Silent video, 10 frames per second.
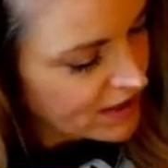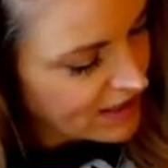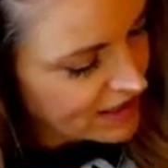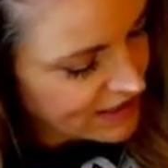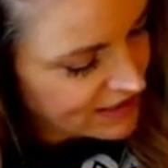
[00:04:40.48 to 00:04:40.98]

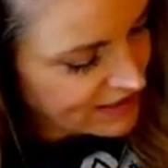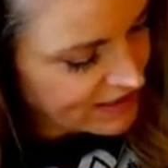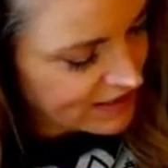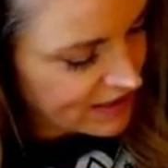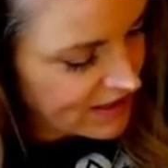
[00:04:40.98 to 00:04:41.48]

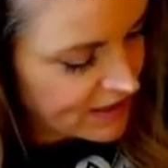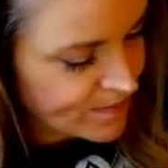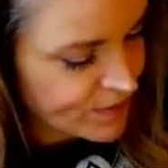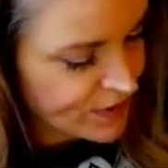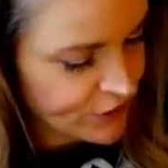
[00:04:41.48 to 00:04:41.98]
is
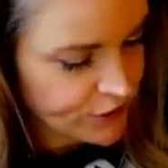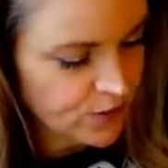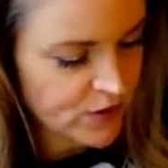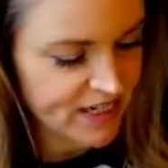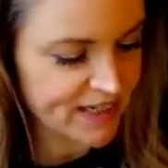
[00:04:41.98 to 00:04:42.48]
Olympus
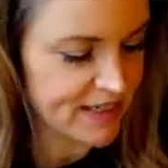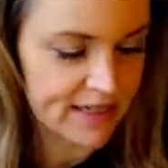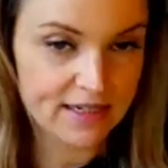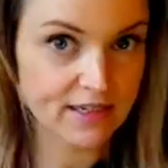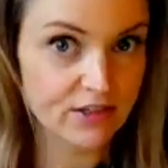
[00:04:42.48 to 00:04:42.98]
Double Knitting,
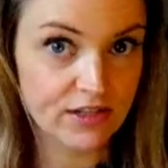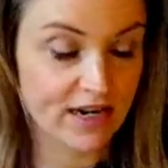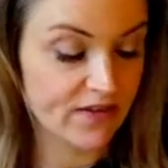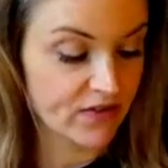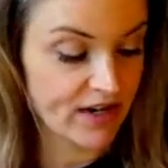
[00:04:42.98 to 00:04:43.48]
and it doesn't
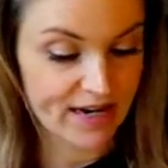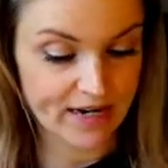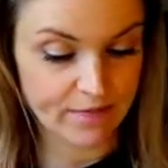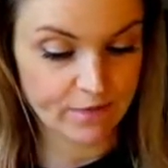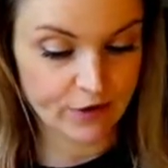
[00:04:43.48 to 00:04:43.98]
have a
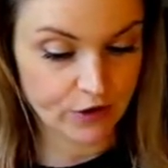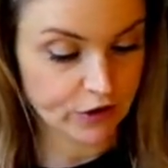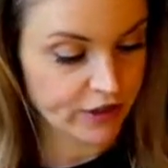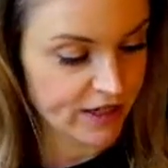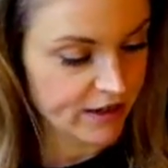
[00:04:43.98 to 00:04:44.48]
name for the
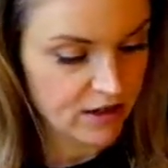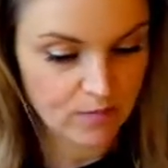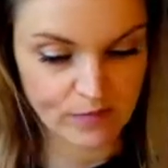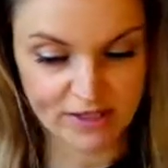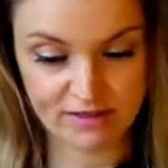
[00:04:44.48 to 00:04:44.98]
colour,
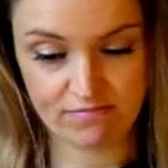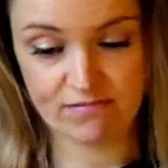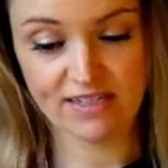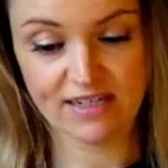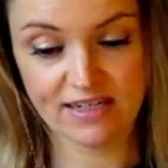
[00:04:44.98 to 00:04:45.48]
but it's
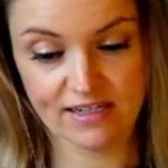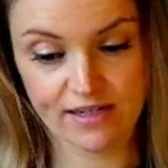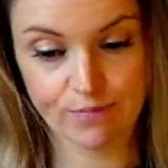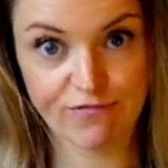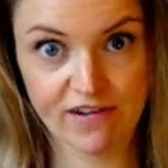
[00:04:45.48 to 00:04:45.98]

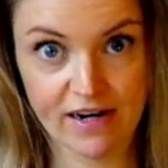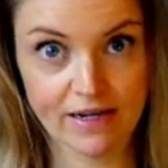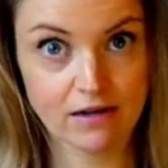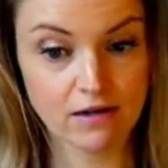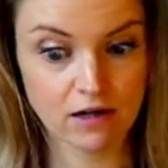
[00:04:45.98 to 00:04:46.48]
essentially a
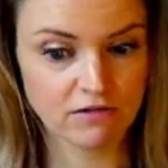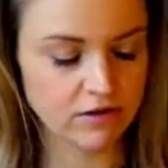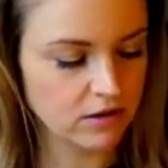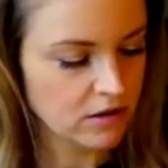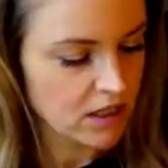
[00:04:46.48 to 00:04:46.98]
bright
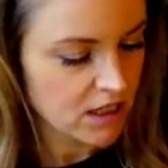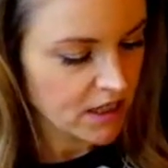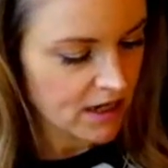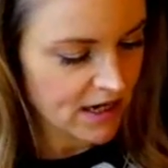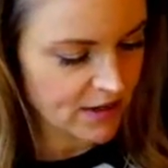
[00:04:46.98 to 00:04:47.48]
coral,
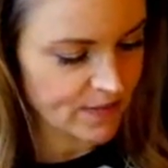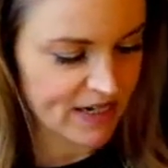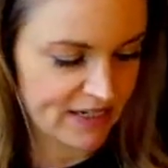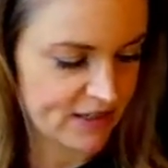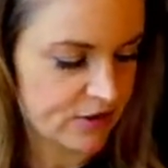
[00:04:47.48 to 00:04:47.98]

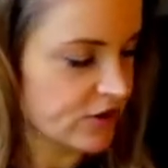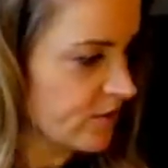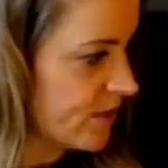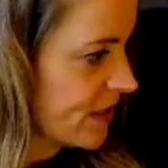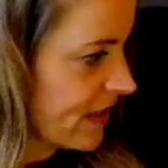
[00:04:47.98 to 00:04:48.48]
and it's 100%
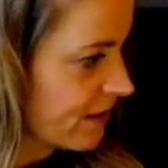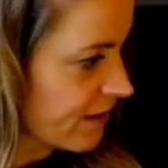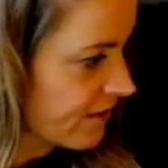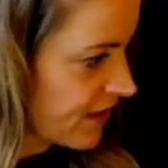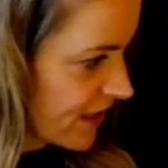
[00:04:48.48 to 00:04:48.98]

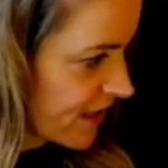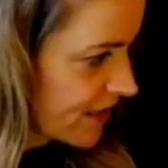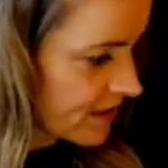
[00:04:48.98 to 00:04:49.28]
acrylic.